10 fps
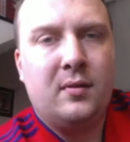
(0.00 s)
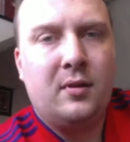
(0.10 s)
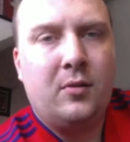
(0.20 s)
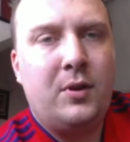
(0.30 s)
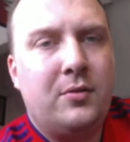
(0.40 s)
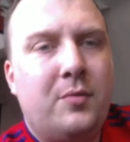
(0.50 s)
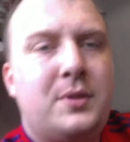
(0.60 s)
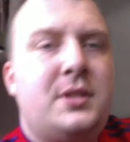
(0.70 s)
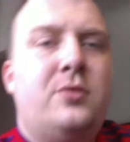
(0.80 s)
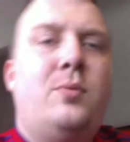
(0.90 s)
We're
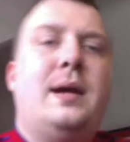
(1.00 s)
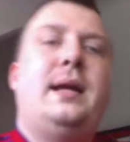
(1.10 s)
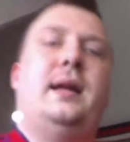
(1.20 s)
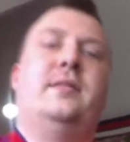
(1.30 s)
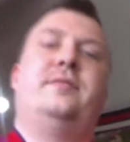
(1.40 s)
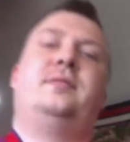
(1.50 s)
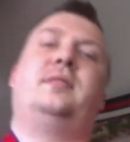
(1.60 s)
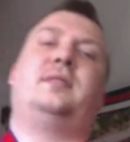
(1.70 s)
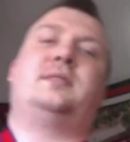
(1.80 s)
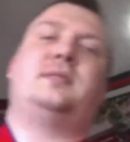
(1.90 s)
still waiting.
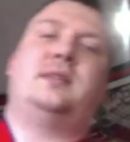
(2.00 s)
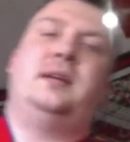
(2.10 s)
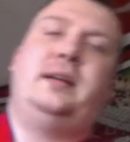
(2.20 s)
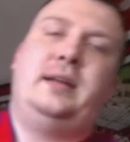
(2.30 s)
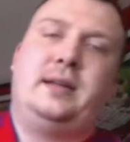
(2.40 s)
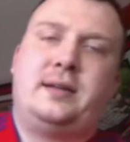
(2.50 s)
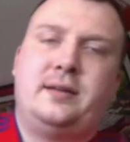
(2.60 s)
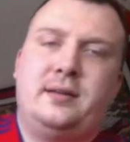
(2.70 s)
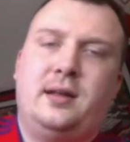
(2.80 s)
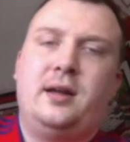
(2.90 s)
Fuck's sake.
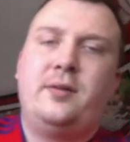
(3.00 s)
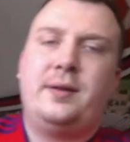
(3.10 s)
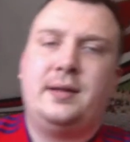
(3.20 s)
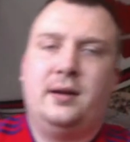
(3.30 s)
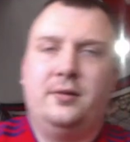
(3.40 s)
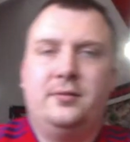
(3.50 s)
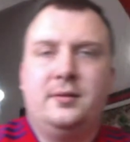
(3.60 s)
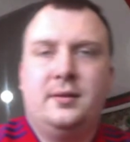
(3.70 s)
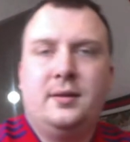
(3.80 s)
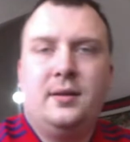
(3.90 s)
There we go.
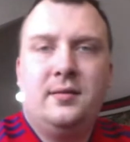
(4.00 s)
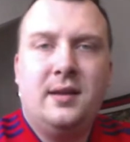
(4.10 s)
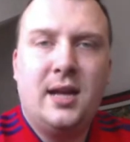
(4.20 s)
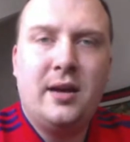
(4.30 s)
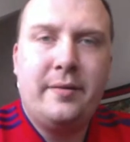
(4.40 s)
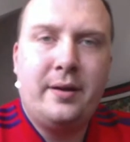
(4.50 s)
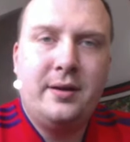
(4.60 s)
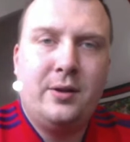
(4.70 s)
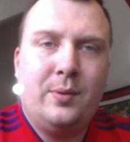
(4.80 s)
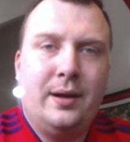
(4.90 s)
Now we're
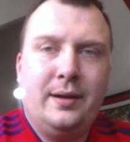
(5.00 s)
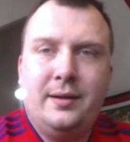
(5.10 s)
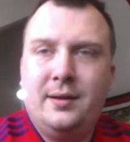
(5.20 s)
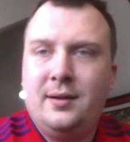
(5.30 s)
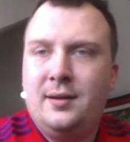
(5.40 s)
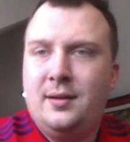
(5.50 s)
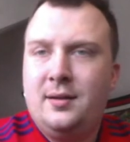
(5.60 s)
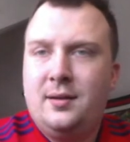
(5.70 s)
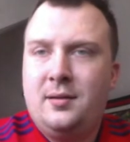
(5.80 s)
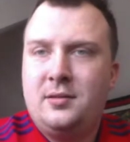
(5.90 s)
underway.
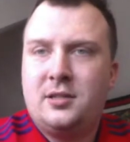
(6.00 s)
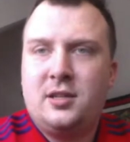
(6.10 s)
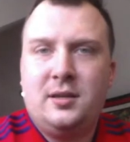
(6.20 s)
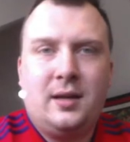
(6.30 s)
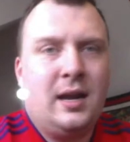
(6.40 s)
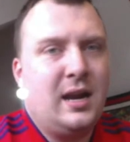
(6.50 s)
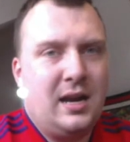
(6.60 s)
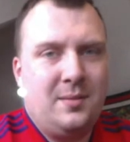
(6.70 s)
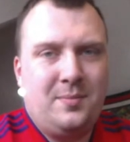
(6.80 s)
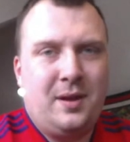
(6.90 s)
Just a
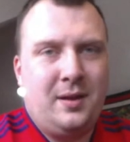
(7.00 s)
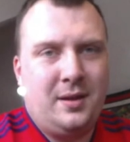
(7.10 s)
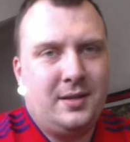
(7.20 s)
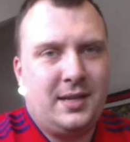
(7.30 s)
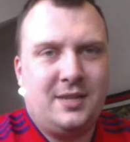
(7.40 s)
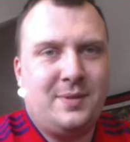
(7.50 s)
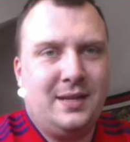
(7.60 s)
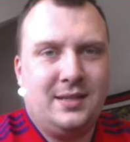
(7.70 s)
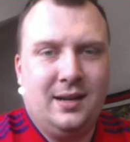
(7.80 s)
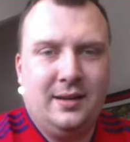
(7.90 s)
6-minute
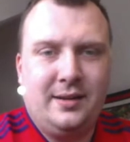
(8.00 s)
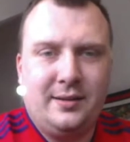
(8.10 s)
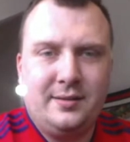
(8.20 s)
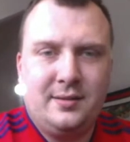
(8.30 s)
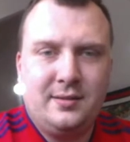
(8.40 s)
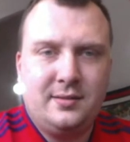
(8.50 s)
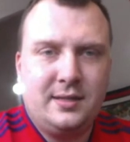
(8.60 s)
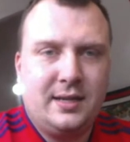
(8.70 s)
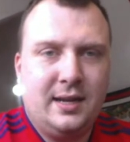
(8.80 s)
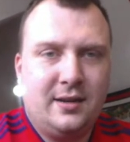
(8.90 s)
delay to
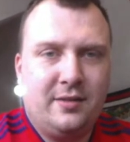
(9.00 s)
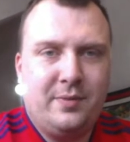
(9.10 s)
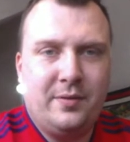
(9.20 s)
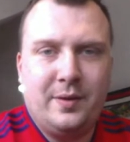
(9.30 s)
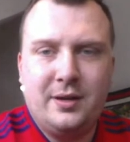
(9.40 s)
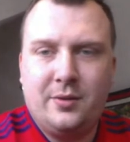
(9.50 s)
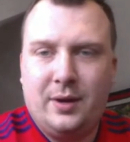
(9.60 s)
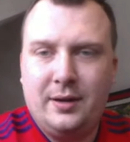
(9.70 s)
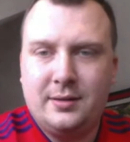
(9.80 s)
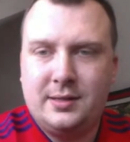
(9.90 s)
kick off, but we're
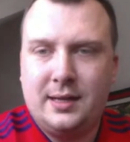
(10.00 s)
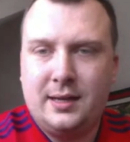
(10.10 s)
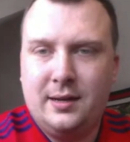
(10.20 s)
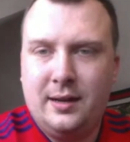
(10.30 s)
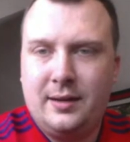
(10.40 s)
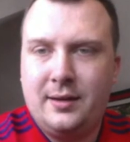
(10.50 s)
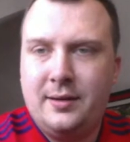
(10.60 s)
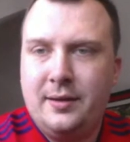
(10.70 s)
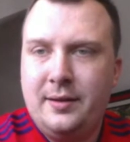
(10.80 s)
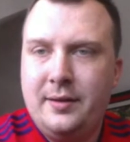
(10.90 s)
underway. Second leg.
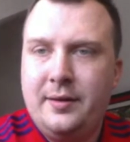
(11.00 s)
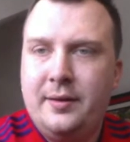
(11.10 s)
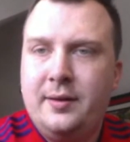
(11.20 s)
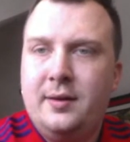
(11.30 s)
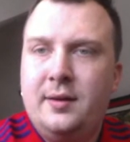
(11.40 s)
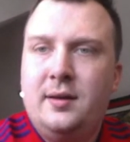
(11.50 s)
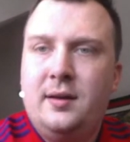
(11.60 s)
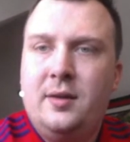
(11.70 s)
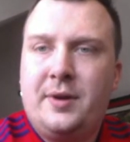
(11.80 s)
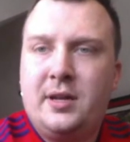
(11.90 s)

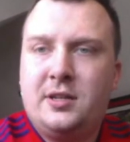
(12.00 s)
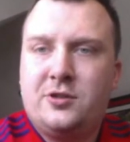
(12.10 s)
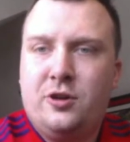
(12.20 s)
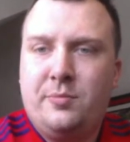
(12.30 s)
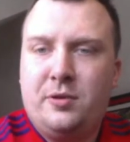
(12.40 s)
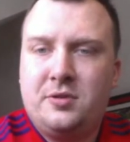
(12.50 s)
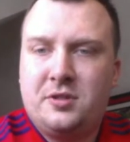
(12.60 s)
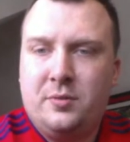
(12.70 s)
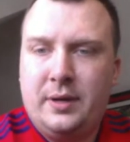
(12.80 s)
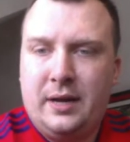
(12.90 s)
We'll get the scoreboard
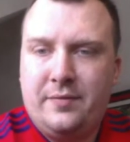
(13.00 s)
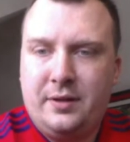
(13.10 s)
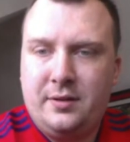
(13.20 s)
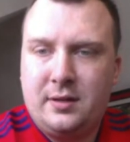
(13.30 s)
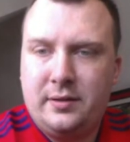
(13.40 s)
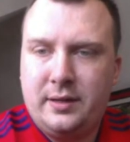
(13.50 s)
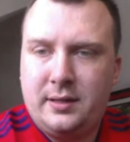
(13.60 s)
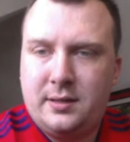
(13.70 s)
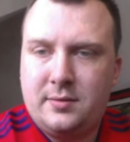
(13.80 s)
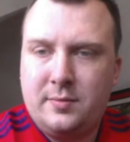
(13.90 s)
sorted out for you
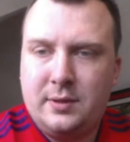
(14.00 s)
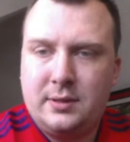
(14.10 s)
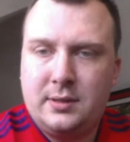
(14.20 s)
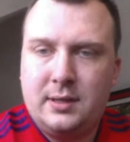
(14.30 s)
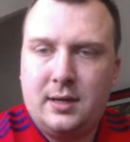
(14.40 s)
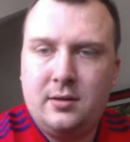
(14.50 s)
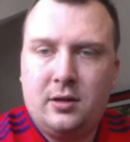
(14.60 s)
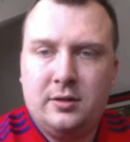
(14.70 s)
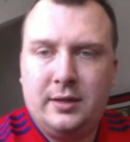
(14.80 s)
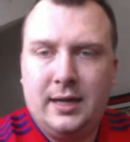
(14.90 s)
guys. 1 second. I've got
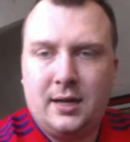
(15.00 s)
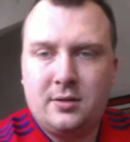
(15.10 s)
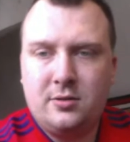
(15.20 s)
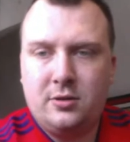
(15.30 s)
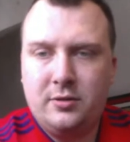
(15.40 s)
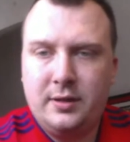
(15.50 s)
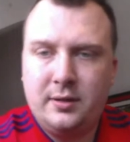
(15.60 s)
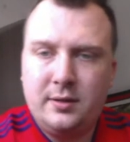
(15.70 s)
to do the ag scoring.